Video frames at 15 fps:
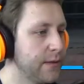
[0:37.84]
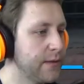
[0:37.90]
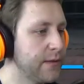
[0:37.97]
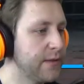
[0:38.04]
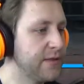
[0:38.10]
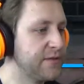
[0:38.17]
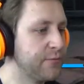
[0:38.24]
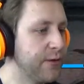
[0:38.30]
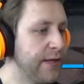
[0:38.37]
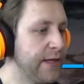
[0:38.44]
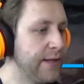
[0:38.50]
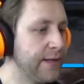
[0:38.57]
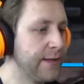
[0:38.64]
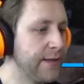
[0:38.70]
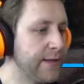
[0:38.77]
he's
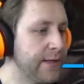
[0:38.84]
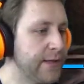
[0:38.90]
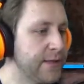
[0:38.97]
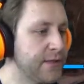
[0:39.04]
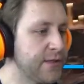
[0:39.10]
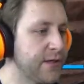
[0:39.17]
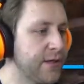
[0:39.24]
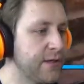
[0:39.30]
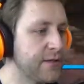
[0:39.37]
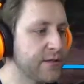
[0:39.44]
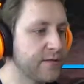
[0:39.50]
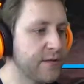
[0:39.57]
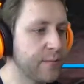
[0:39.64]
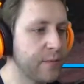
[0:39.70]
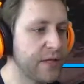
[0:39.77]
really in charge
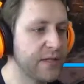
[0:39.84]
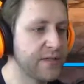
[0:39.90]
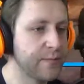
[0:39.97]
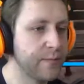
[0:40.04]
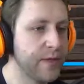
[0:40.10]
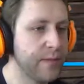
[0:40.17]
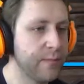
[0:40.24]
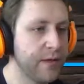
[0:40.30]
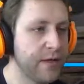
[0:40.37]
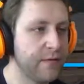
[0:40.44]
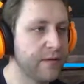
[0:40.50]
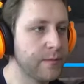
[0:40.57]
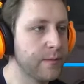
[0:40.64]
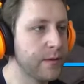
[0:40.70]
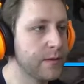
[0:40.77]
of the place, and people love
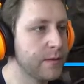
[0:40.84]
him.